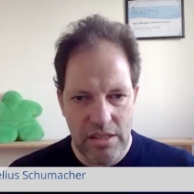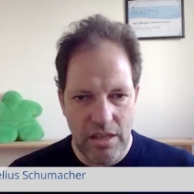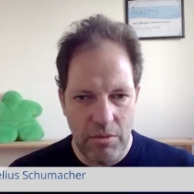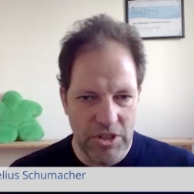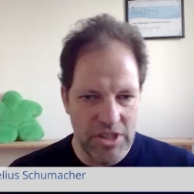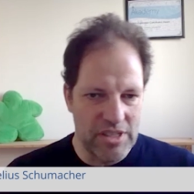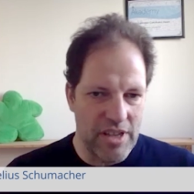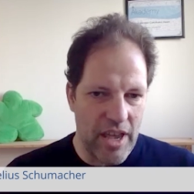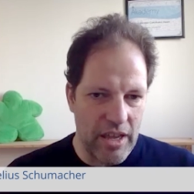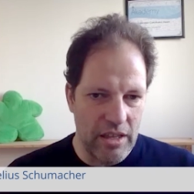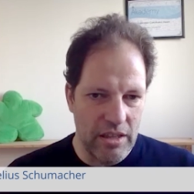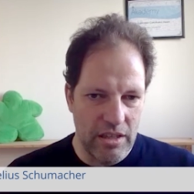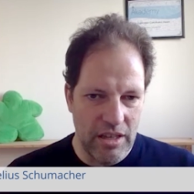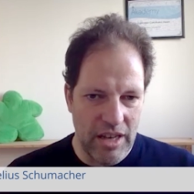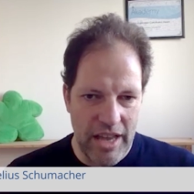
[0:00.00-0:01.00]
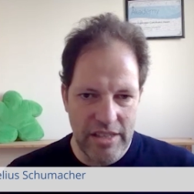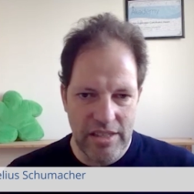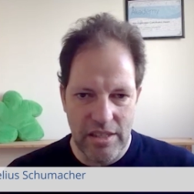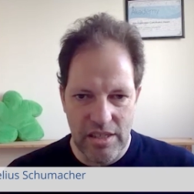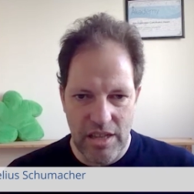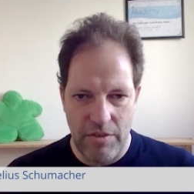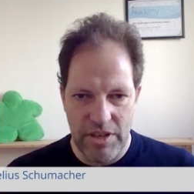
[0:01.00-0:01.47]
I would say the
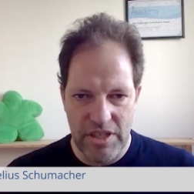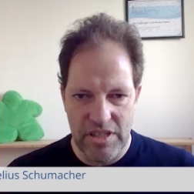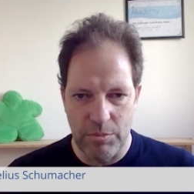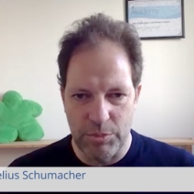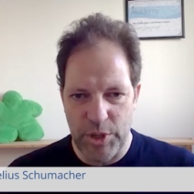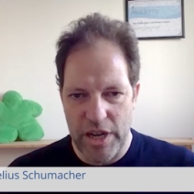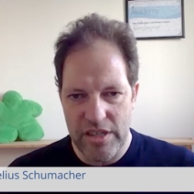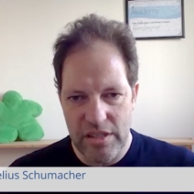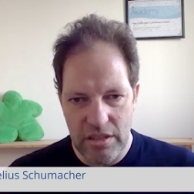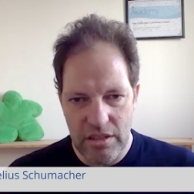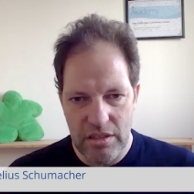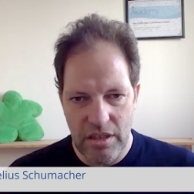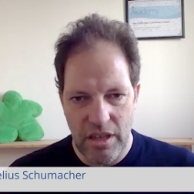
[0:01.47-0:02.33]
license covers the present,